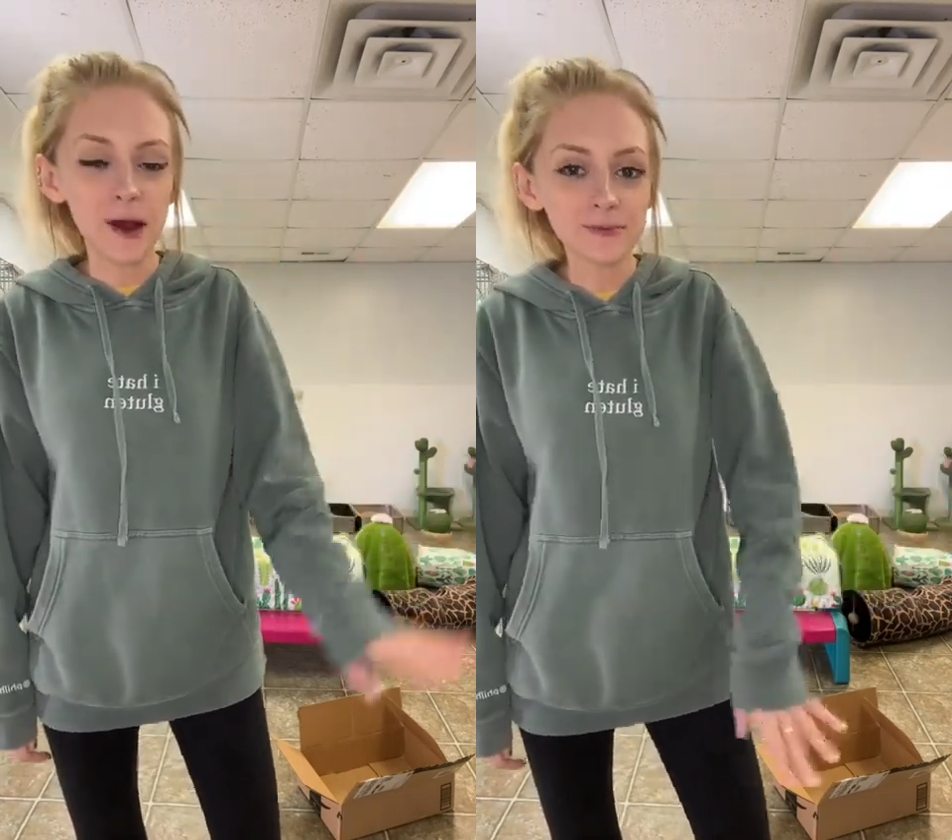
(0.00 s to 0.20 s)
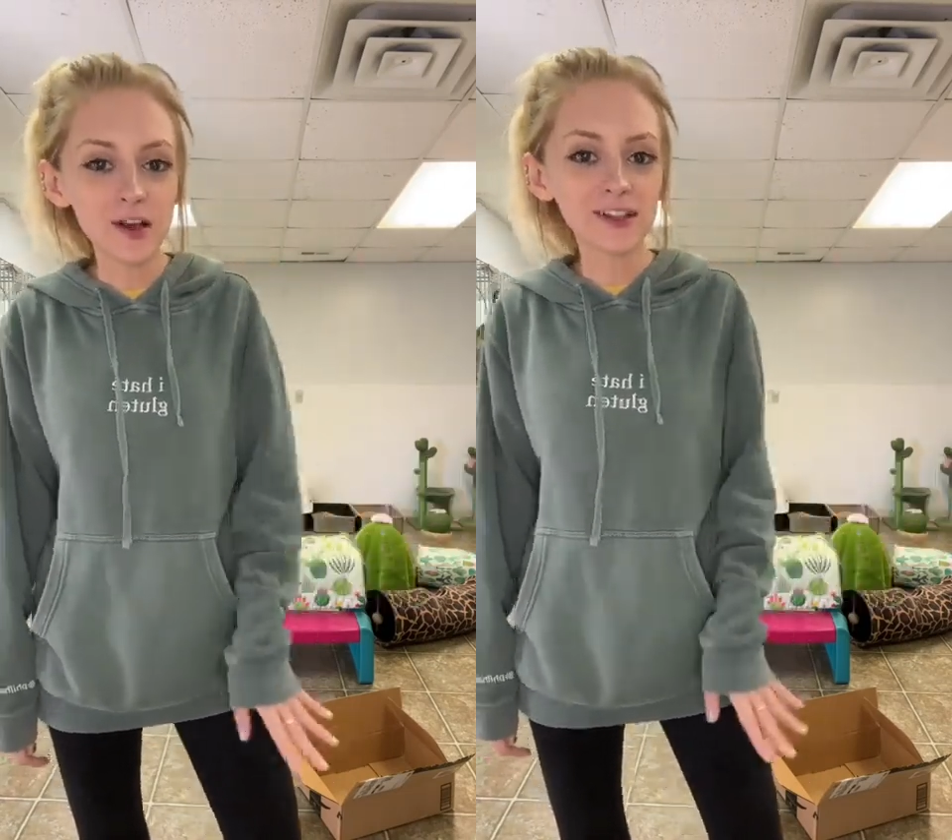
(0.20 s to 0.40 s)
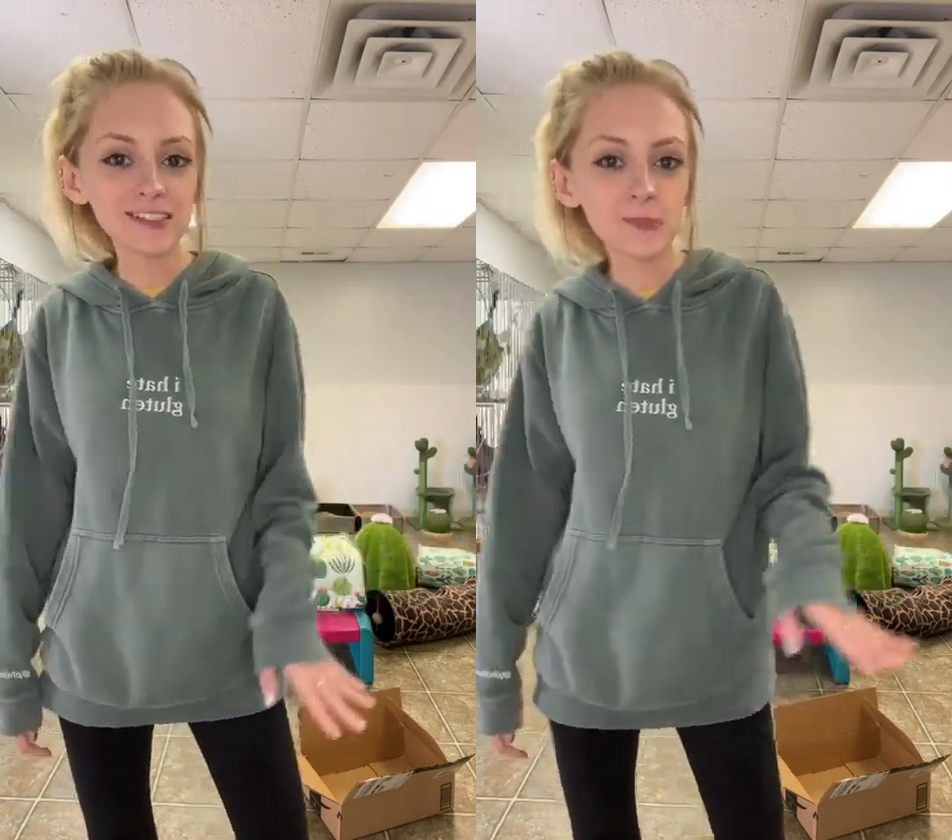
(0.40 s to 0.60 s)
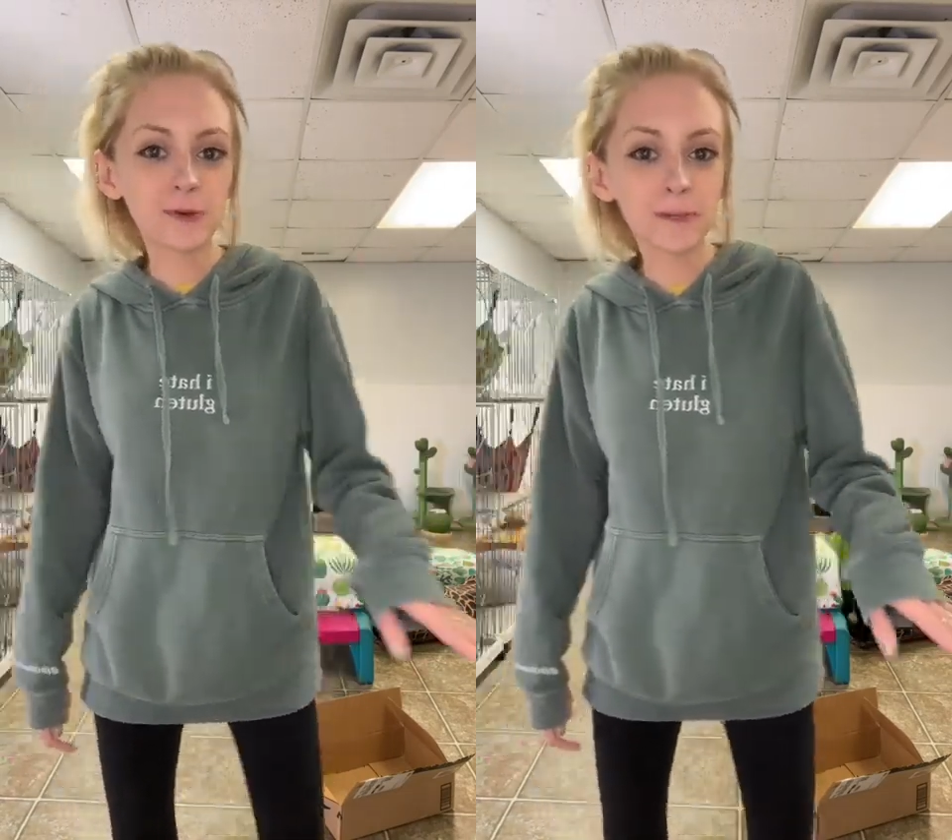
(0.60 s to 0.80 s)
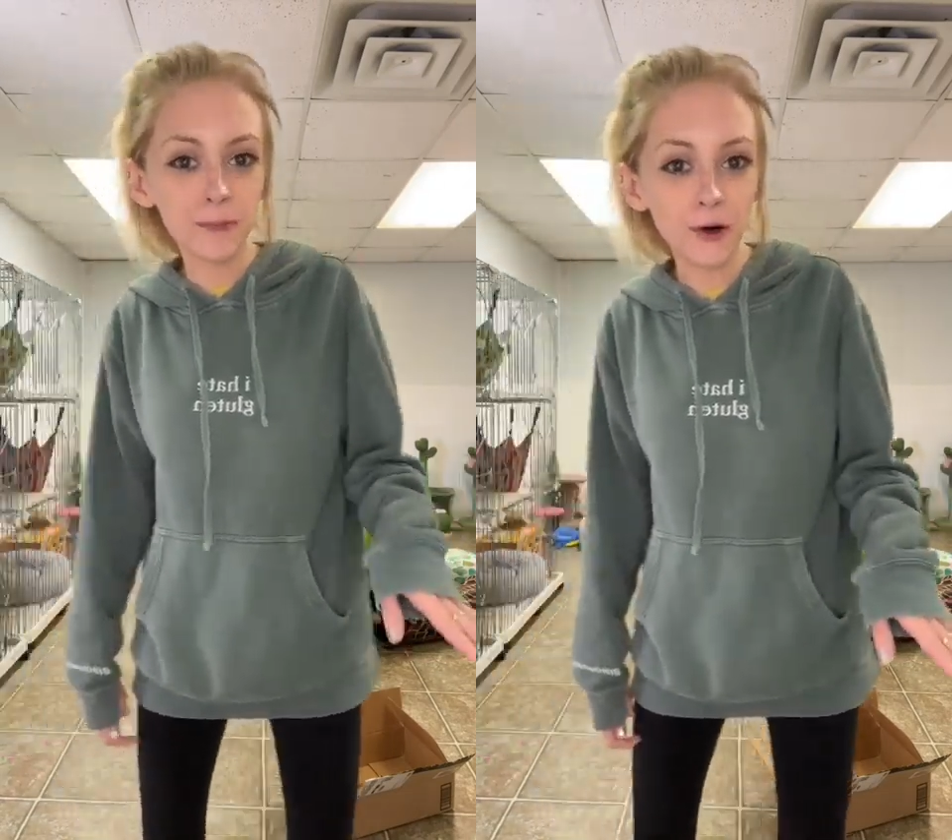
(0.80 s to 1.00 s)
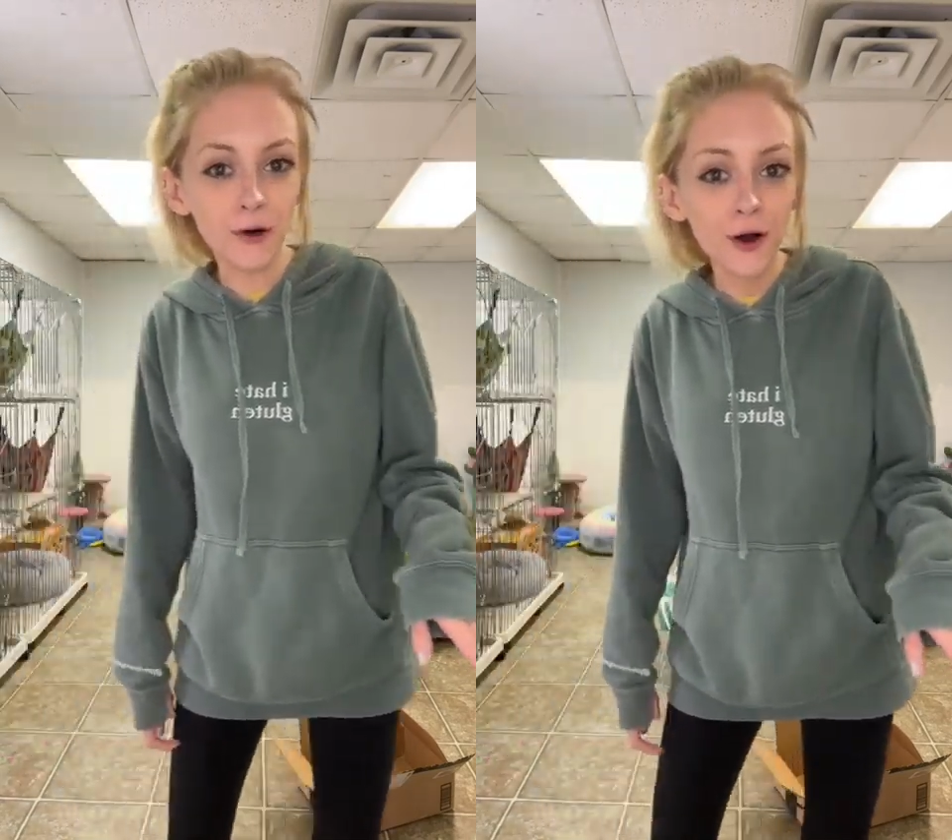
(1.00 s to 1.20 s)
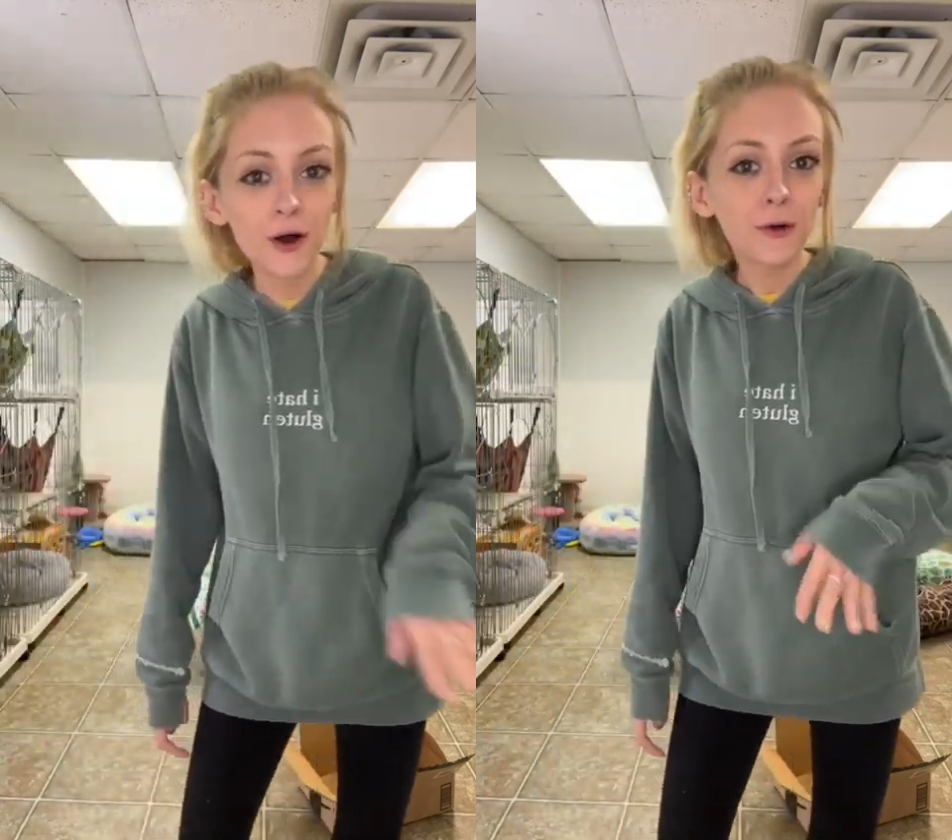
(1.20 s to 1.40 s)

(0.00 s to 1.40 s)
I'm talking to people